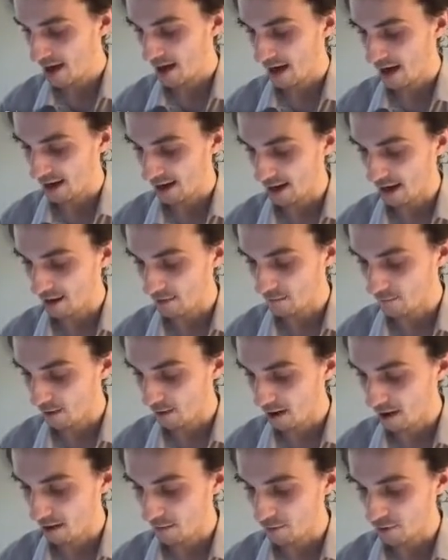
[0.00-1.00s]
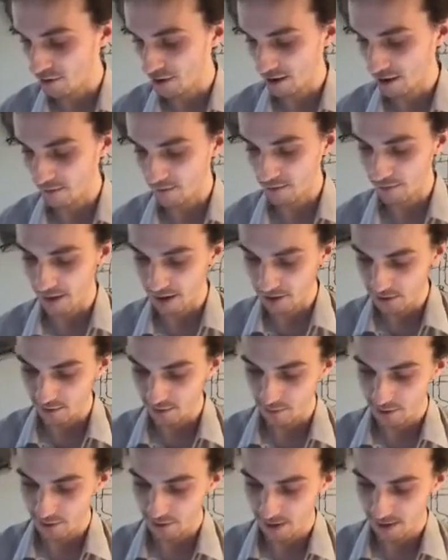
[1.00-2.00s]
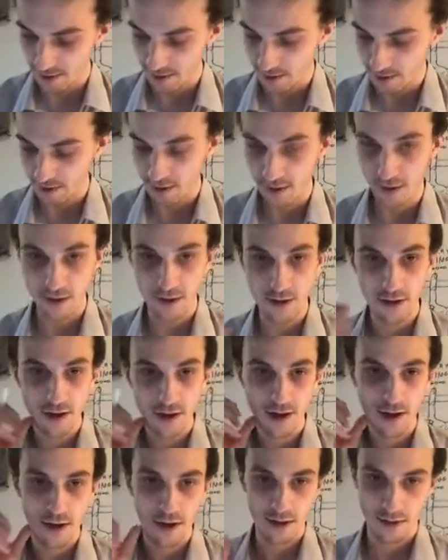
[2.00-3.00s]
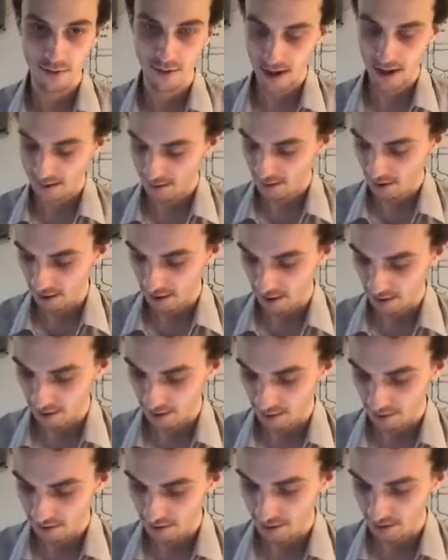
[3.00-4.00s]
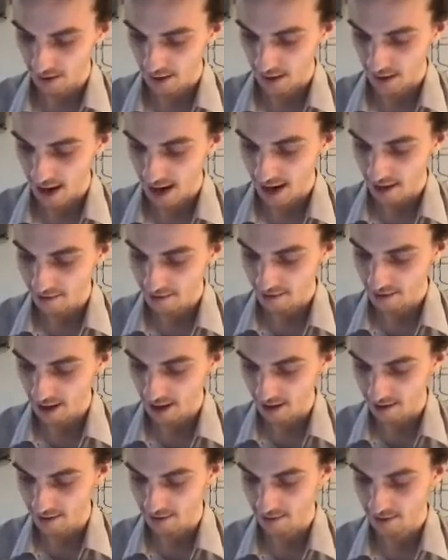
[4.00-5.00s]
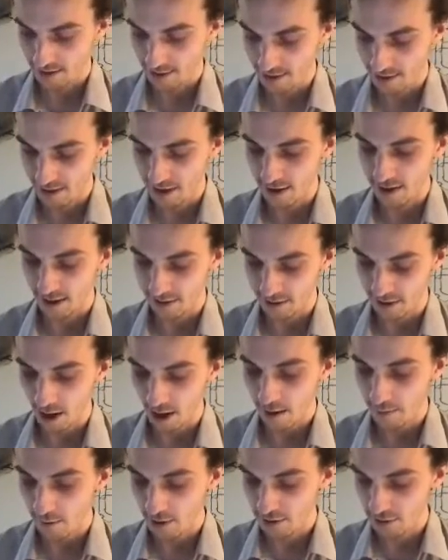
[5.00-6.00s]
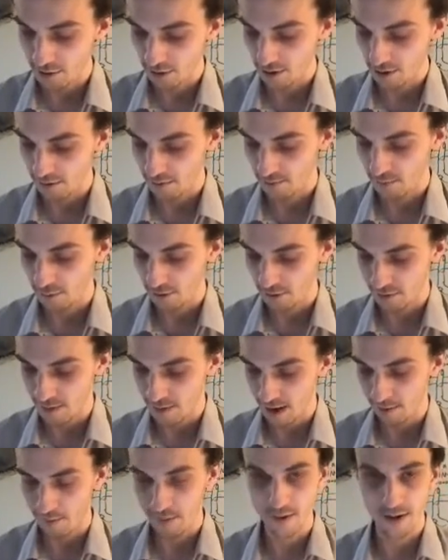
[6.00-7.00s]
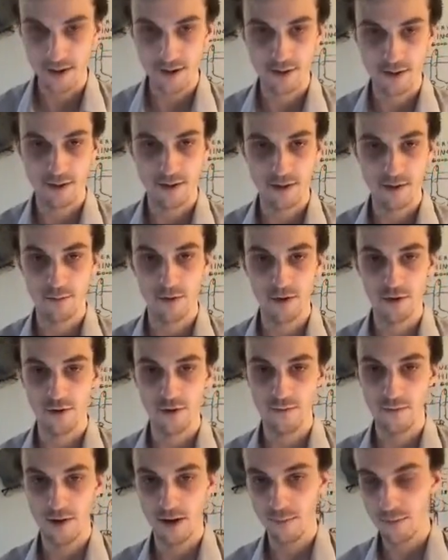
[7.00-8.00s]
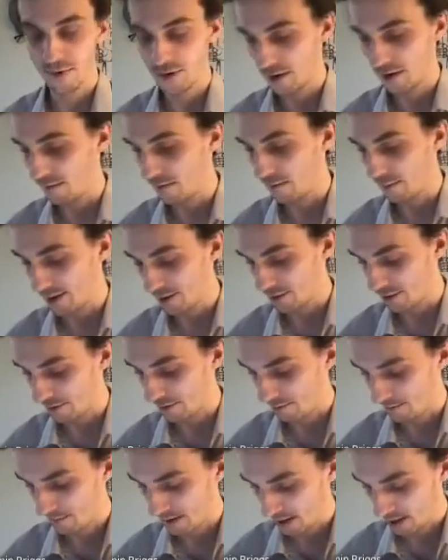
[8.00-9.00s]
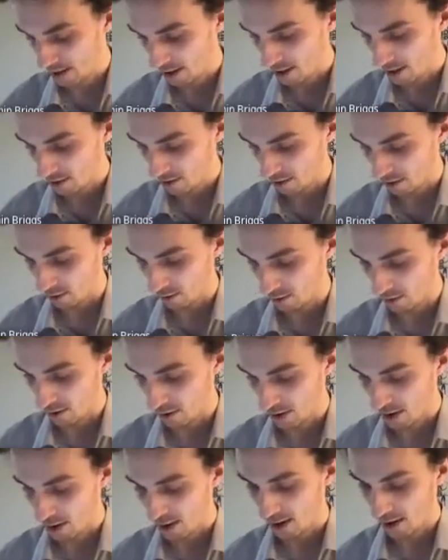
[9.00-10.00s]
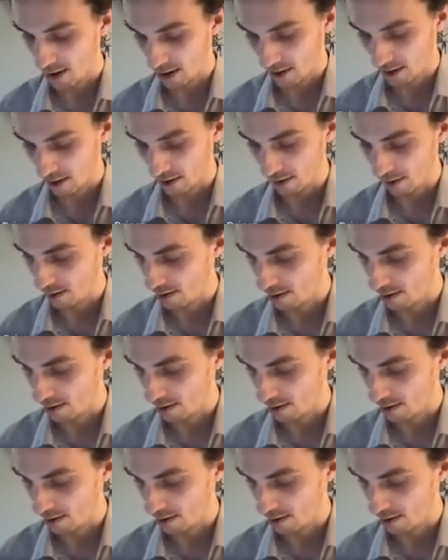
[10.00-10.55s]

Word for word: and it has finite projective dimension, which means that the uh, this S as considered as an R module through this map is a module of finite projective dimension. So uh,